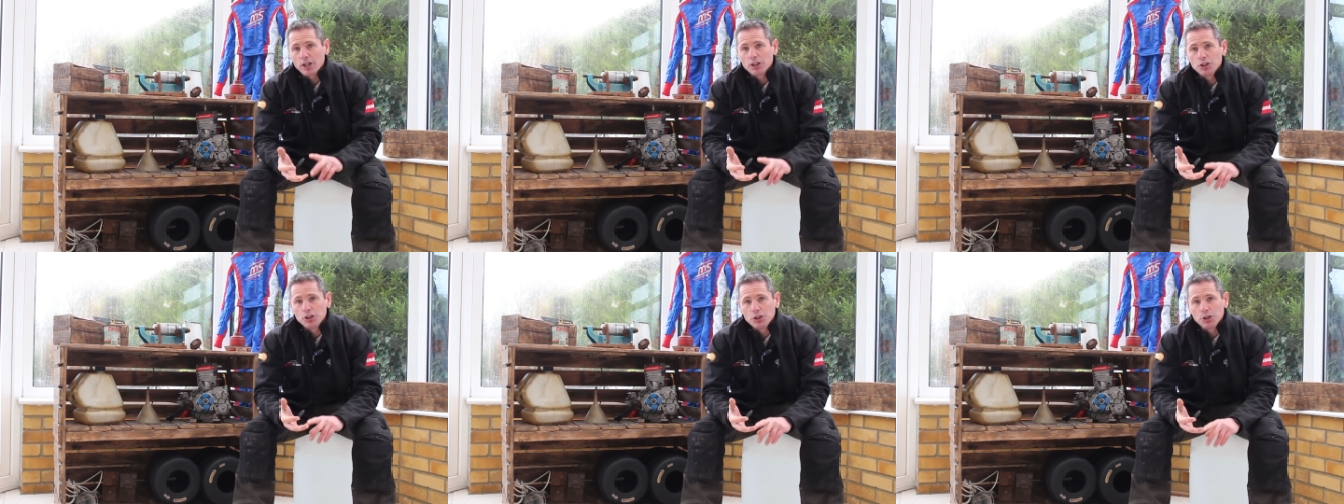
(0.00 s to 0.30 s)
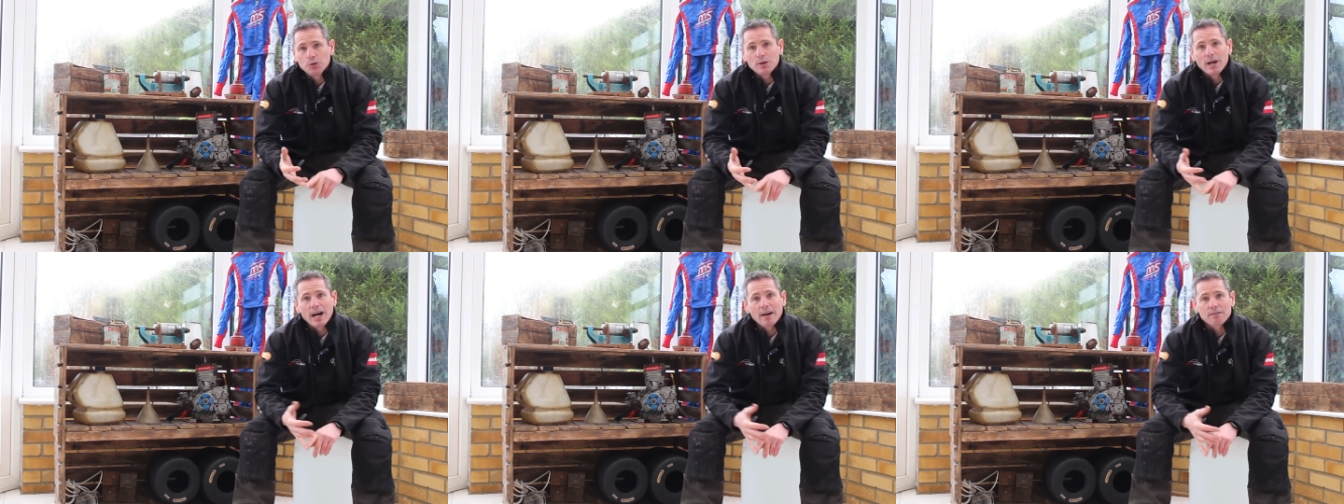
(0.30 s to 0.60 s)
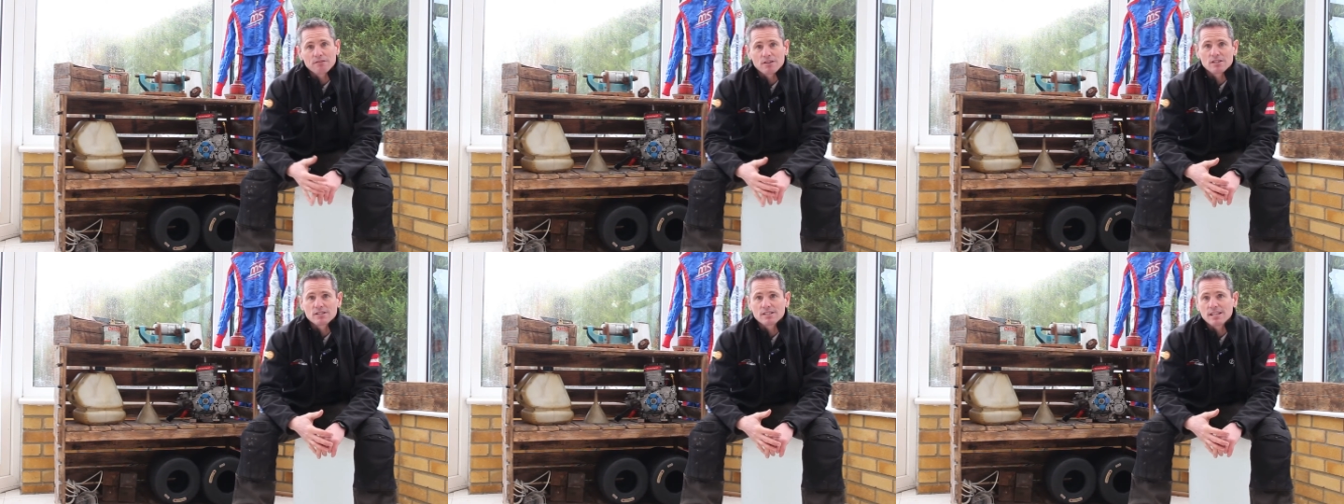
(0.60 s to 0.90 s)
and you
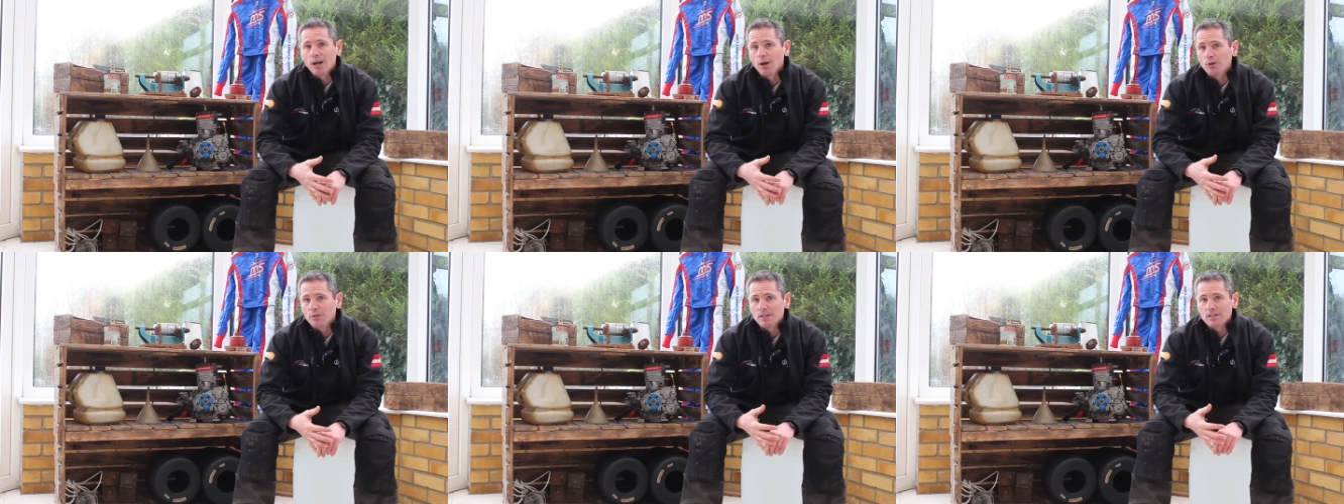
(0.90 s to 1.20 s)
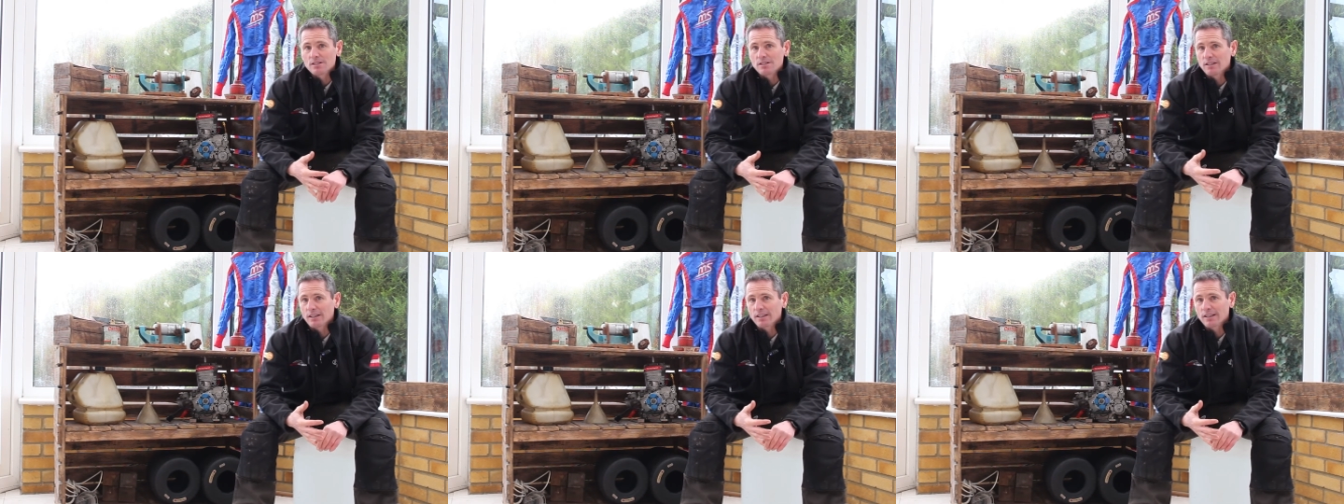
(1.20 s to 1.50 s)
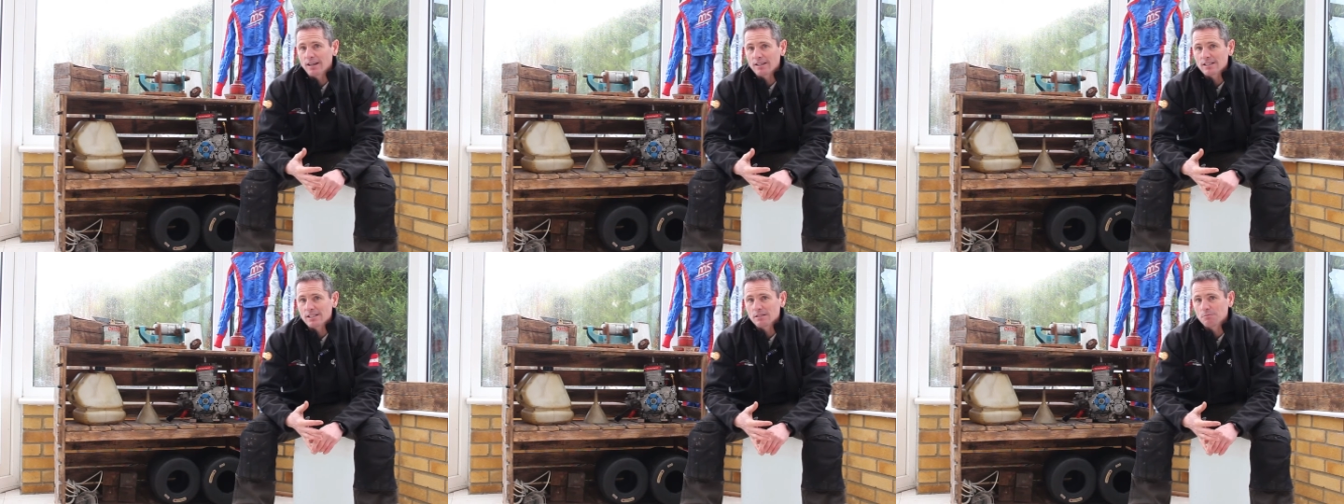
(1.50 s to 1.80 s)
have to sell this to the
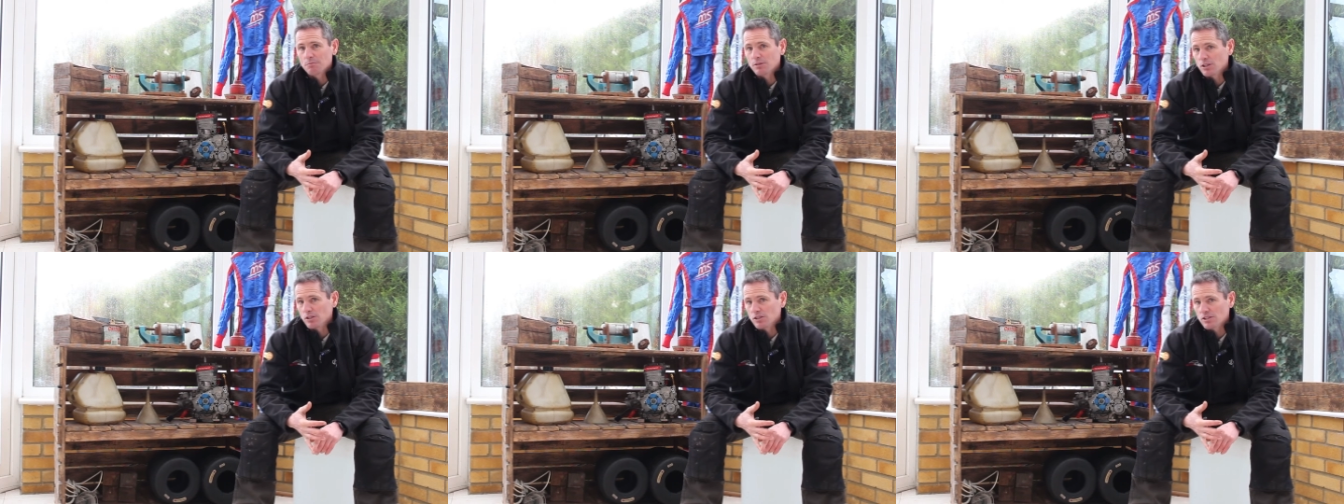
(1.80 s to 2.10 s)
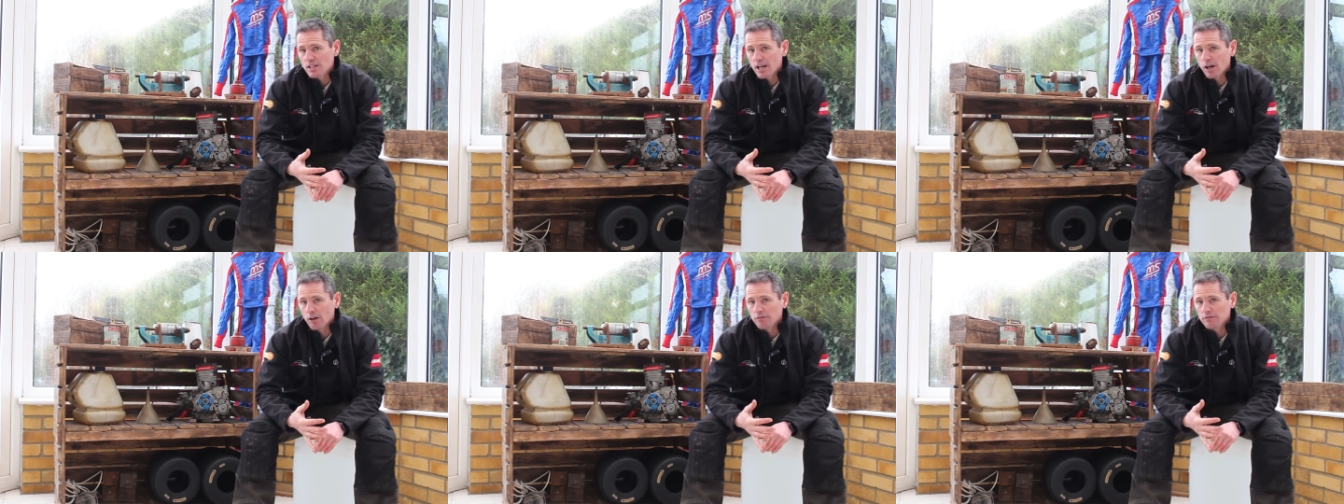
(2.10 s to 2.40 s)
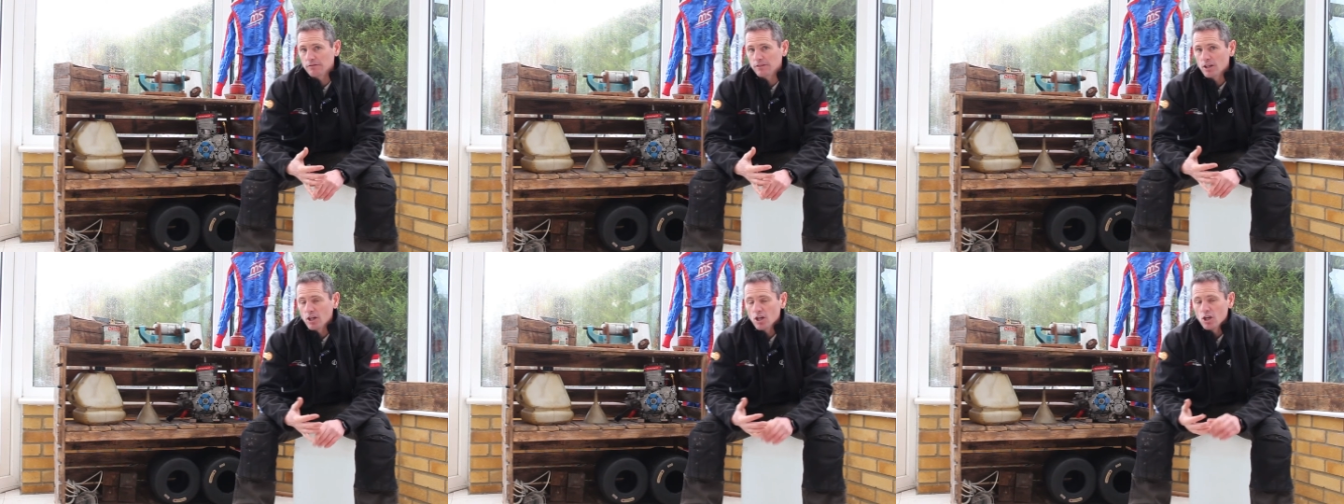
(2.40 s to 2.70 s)
customer
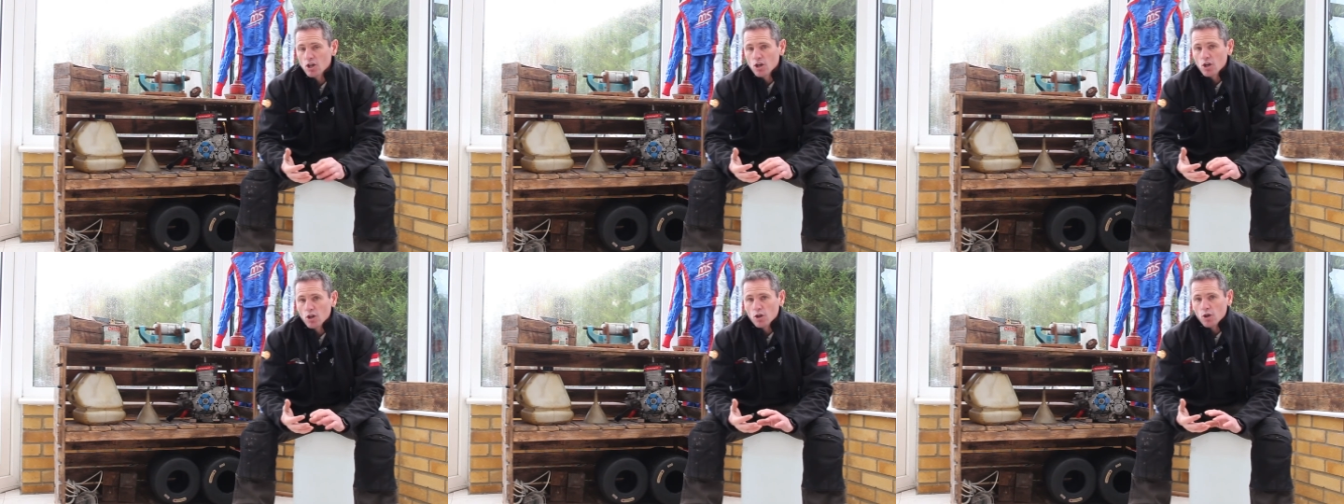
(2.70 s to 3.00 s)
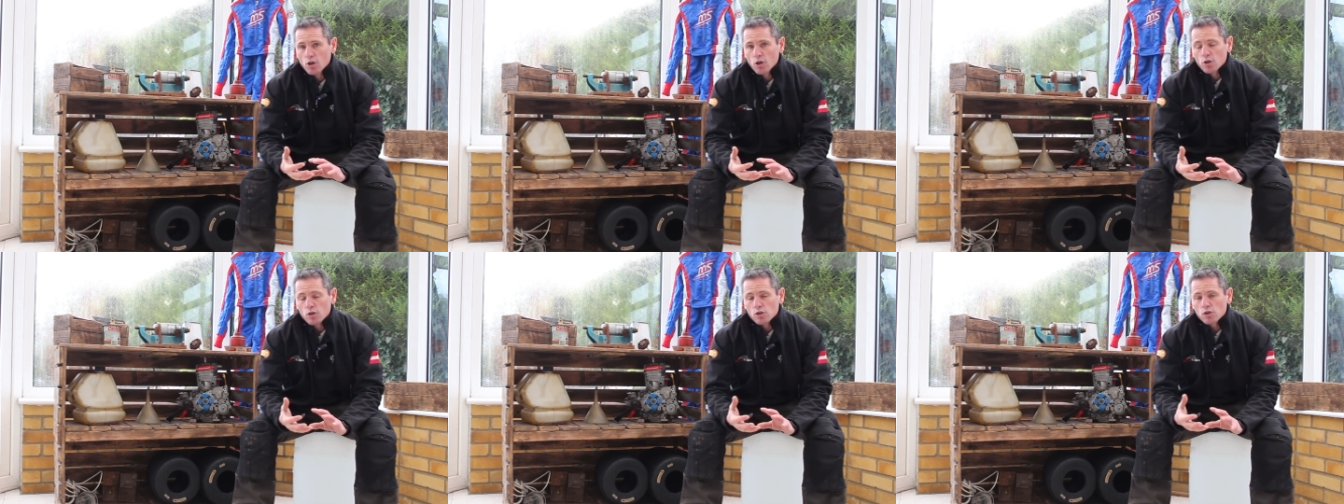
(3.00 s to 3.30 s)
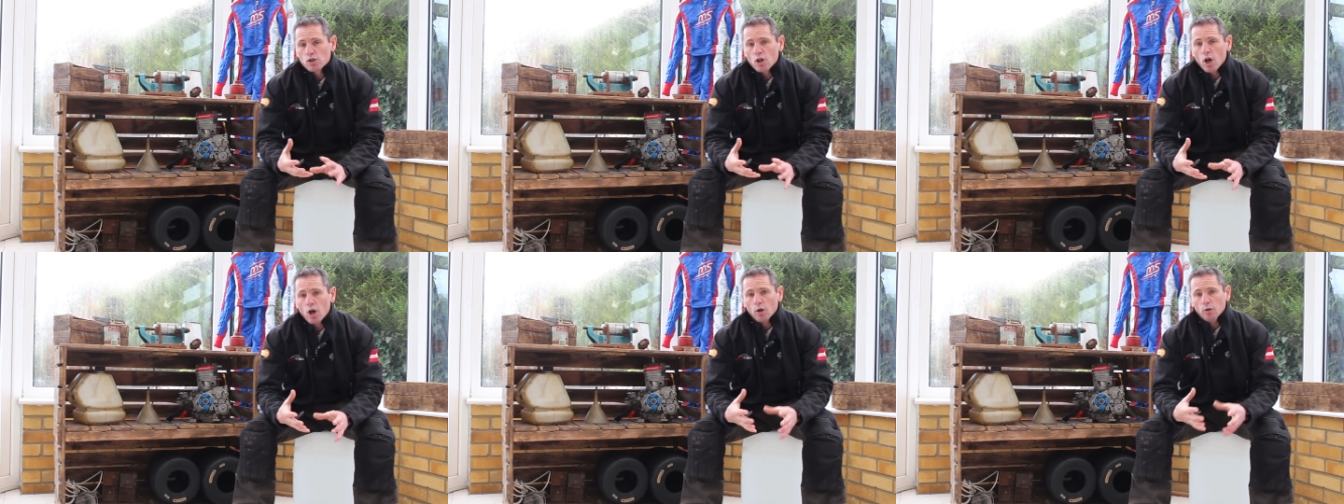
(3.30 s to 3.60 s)
yourself.
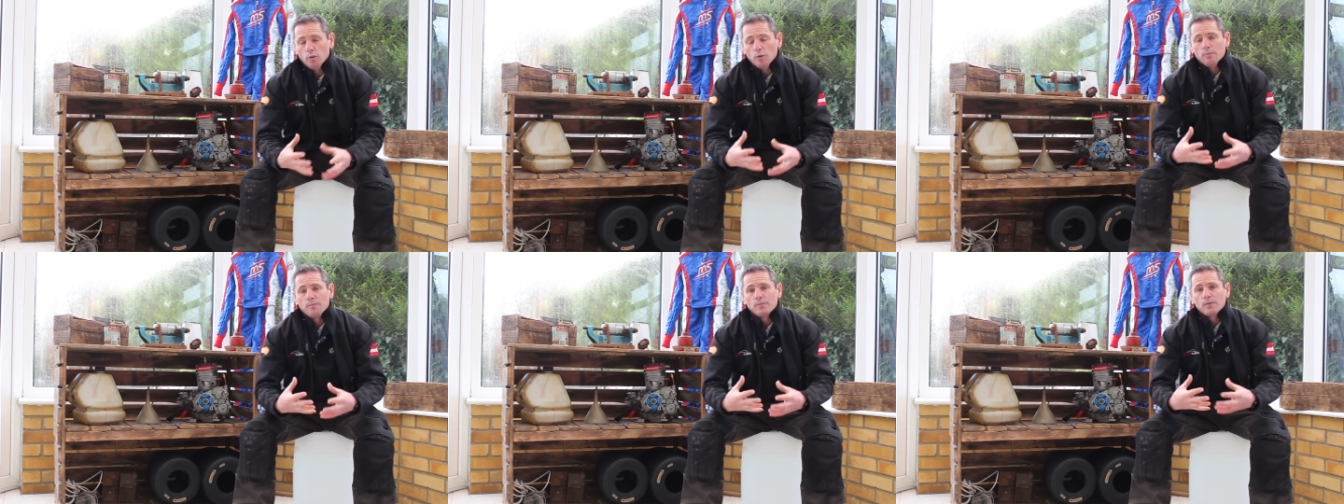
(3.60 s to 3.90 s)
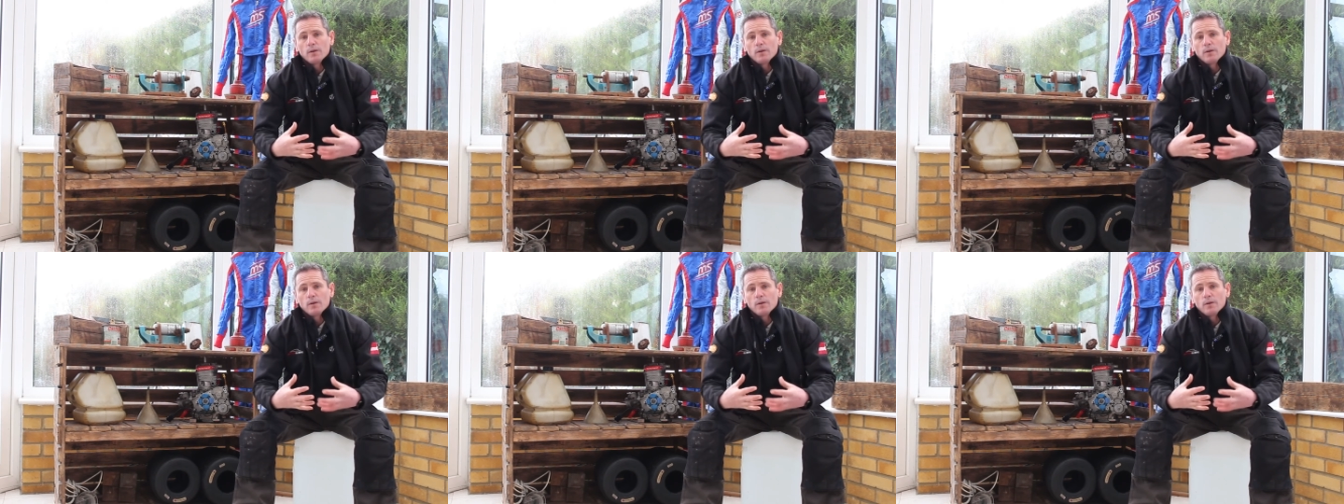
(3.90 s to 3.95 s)
So,